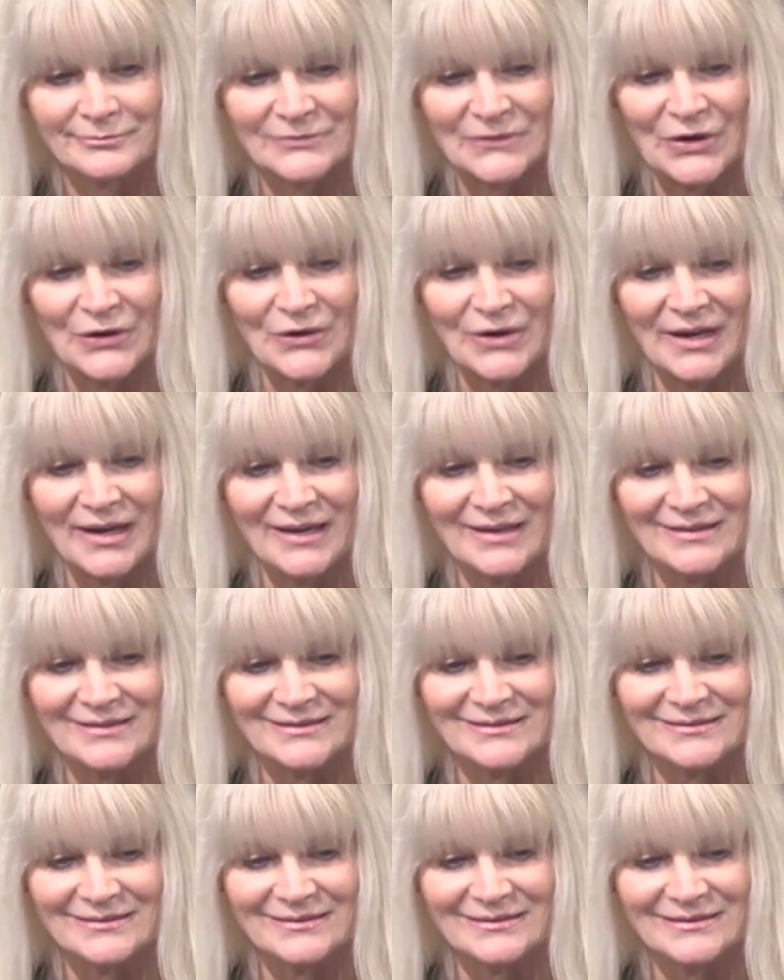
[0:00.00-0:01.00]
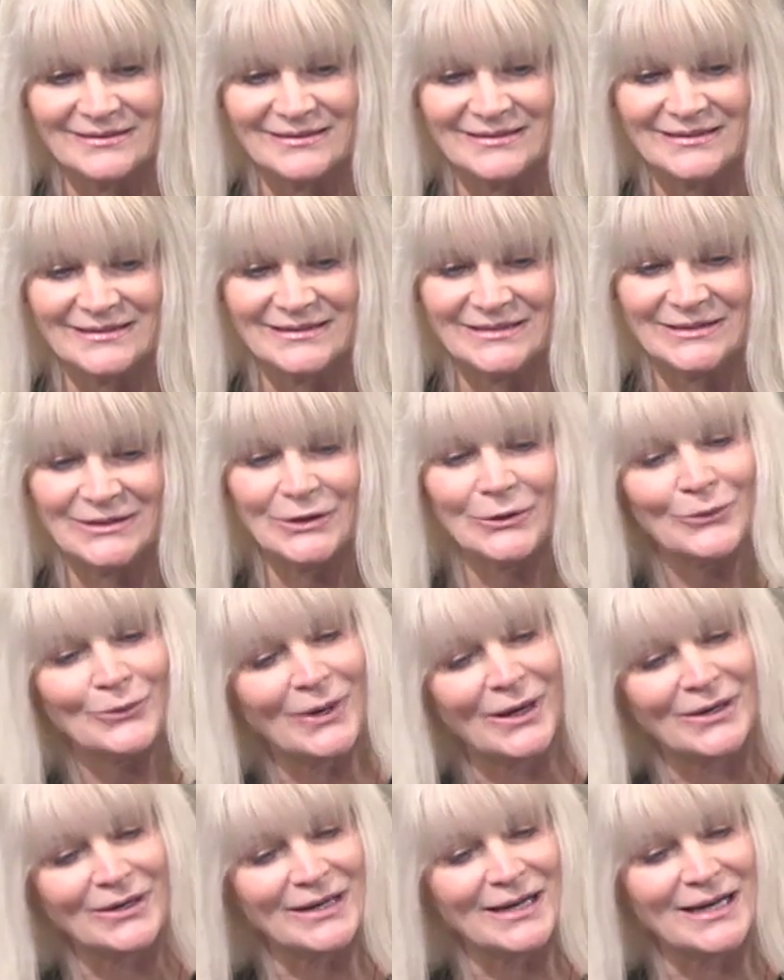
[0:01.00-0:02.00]
Okay, okay thank you. You're
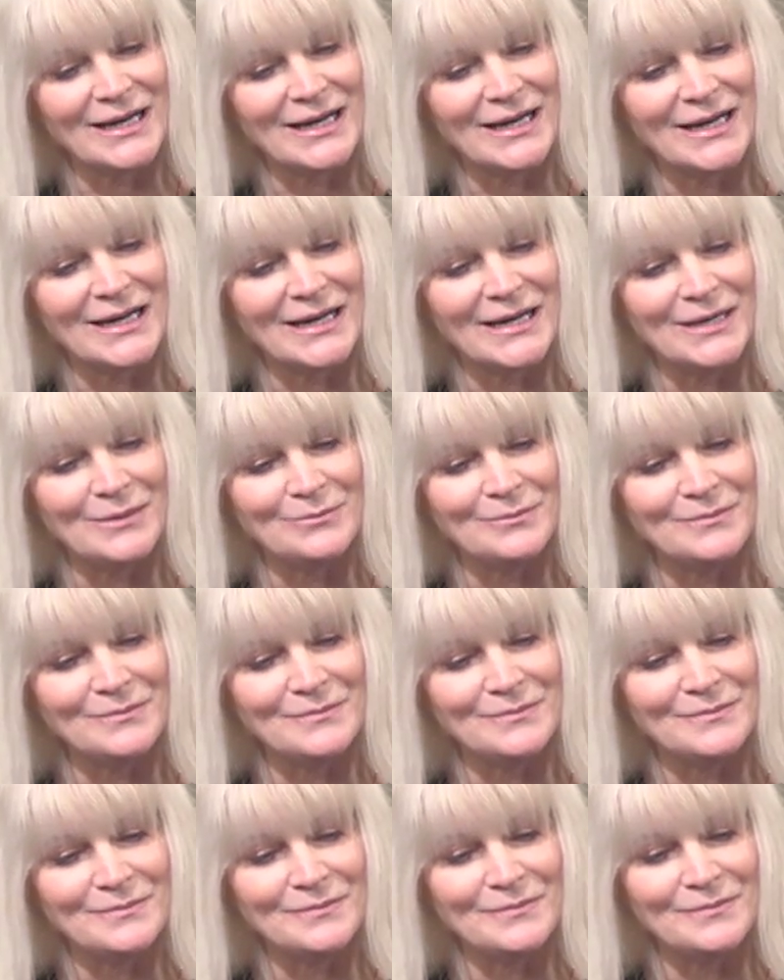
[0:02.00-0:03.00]
welcome.